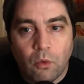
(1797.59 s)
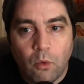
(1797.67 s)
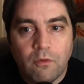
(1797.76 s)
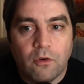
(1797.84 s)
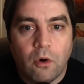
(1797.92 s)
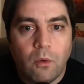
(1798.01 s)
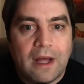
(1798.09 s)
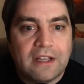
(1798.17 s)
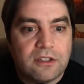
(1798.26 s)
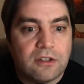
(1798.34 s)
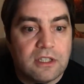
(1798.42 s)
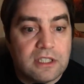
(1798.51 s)
overall
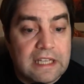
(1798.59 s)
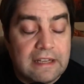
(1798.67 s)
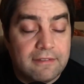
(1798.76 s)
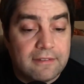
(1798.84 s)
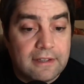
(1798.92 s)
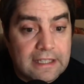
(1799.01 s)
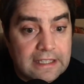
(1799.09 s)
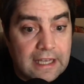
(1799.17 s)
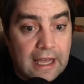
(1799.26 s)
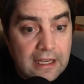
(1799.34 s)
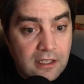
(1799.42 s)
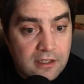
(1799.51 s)
answer is definitely
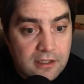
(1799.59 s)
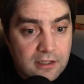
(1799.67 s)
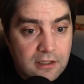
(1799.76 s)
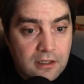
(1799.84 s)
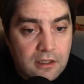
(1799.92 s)
yes.